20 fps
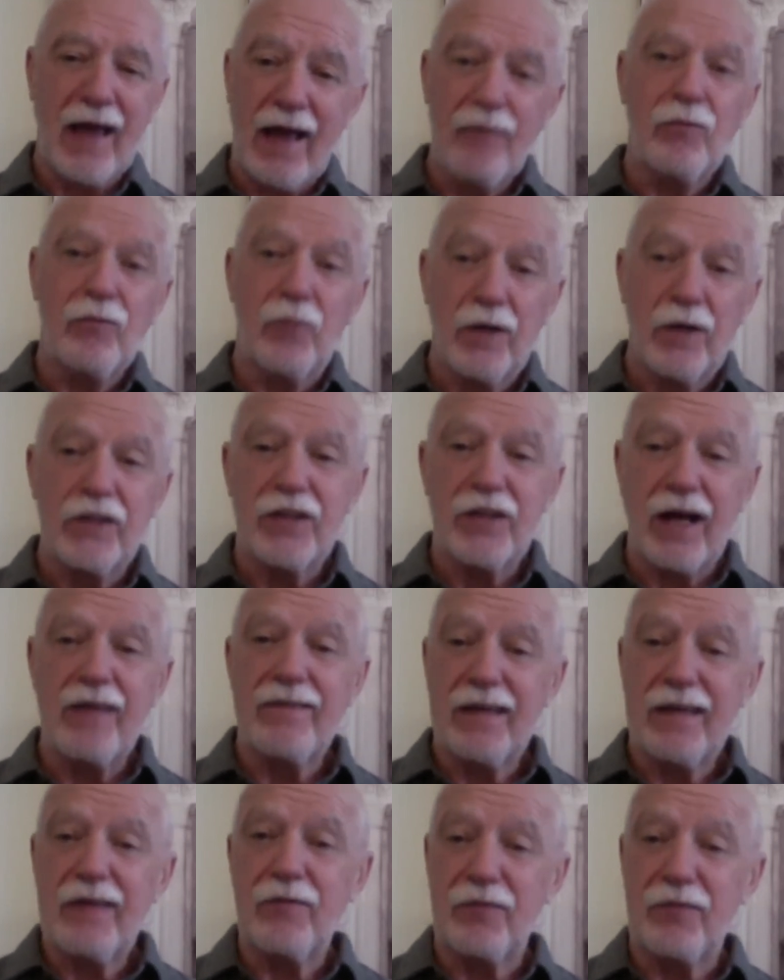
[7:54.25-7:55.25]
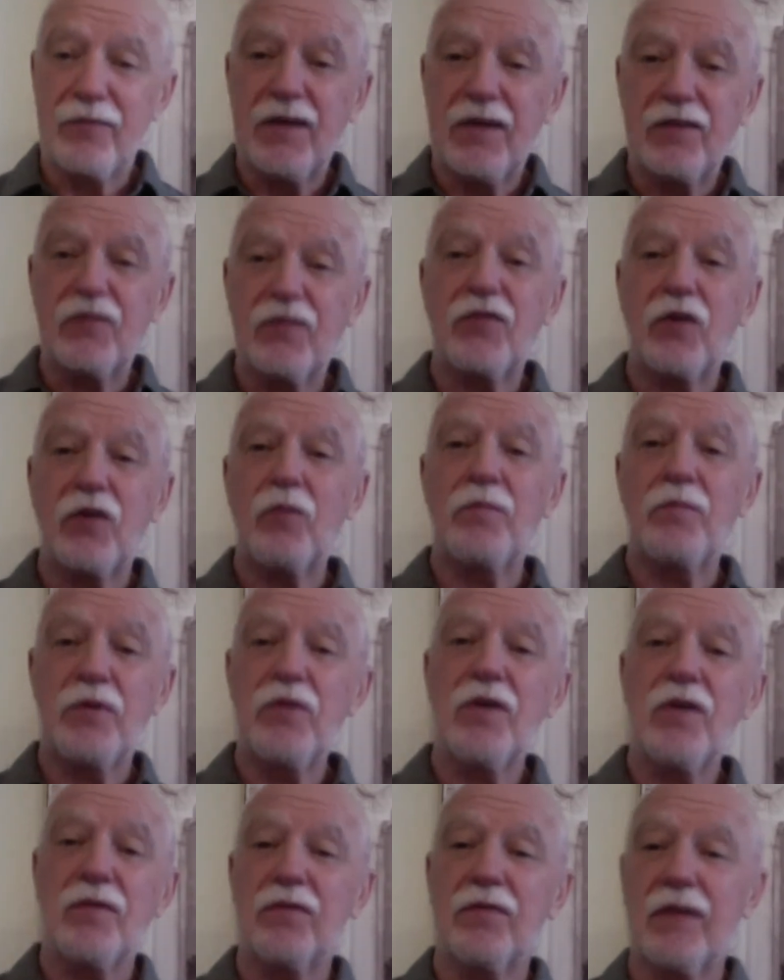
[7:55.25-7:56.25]
which I think fits so
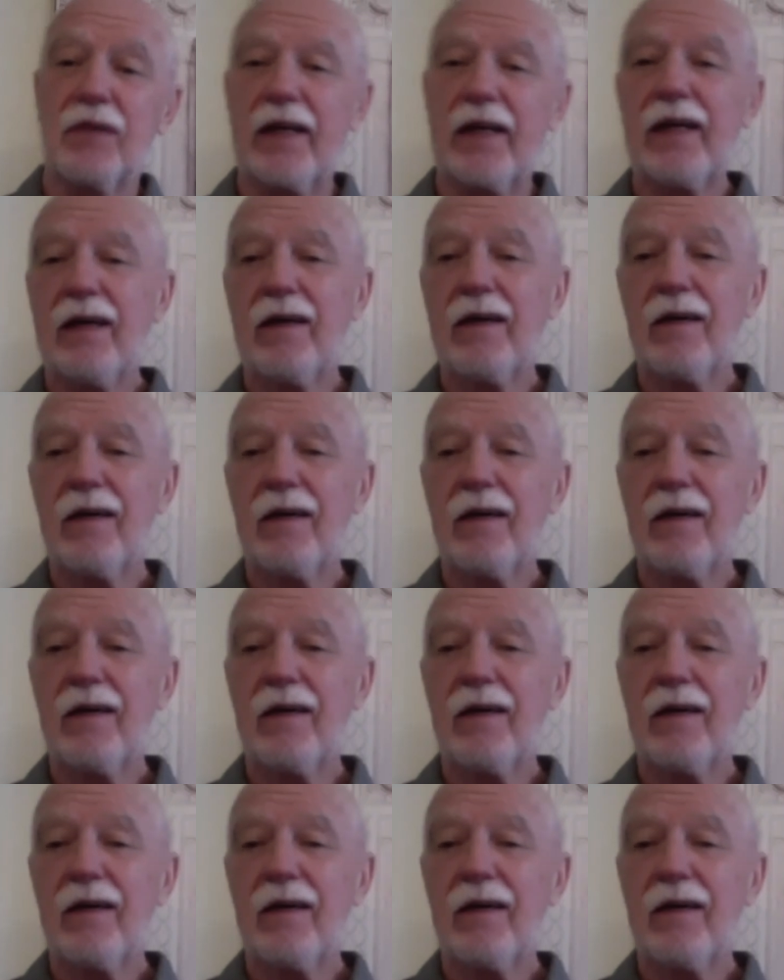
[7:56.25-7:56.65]
beautifully